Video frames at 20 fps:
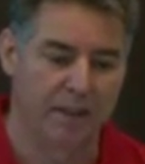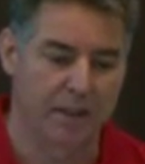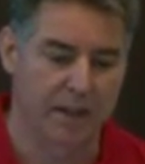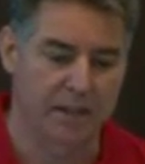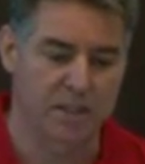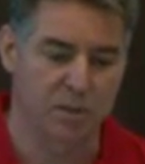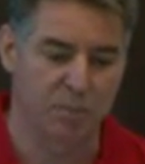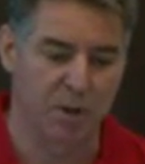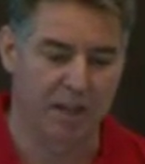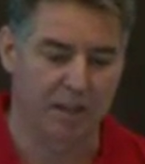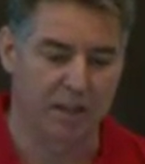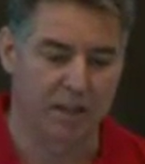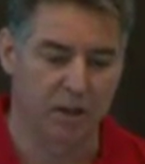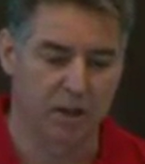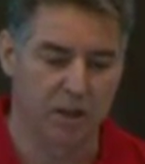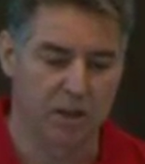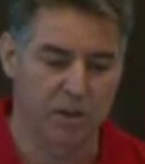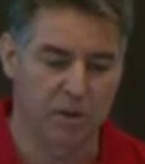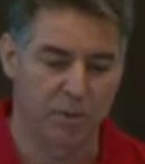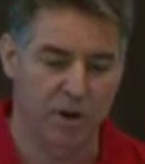That's about the
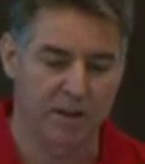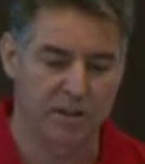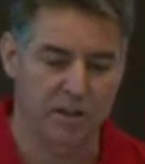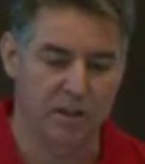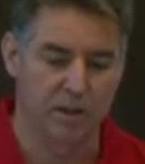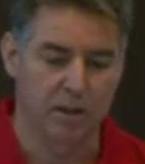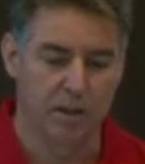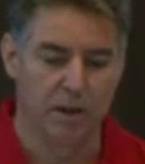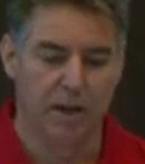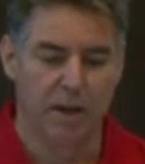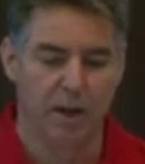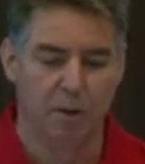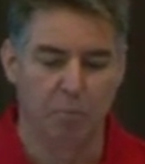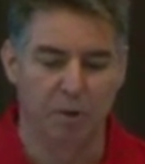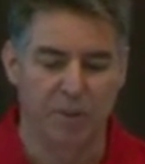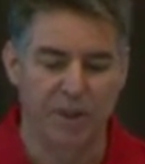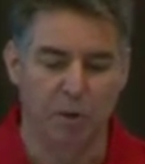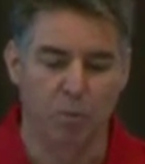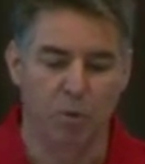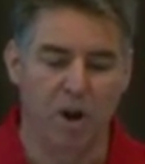only interaction.
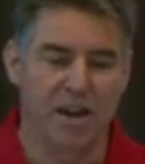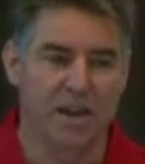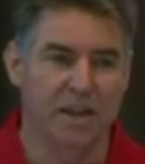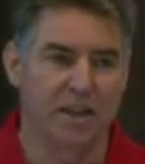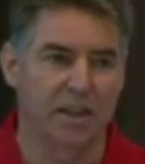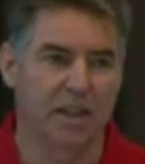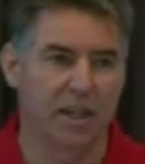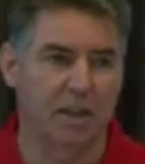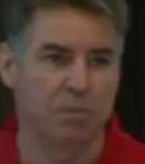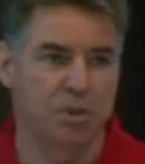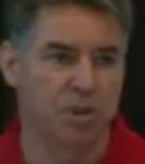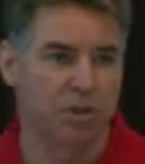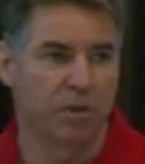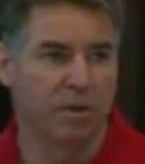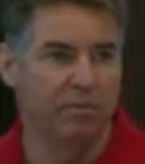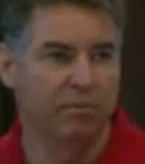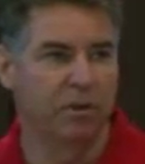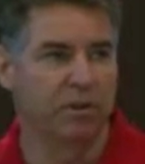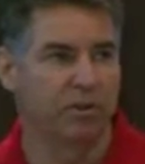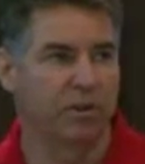But that way it keeps your
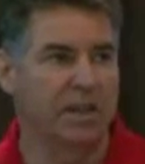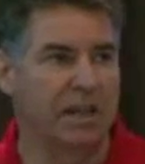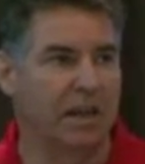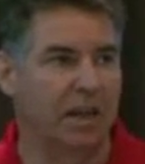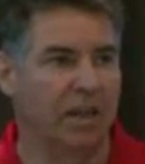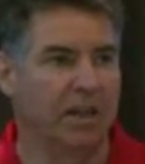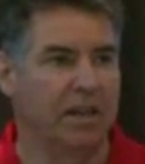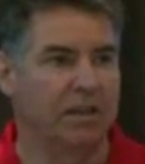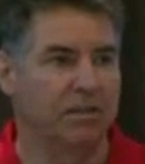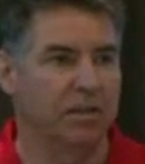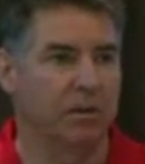inventory clean.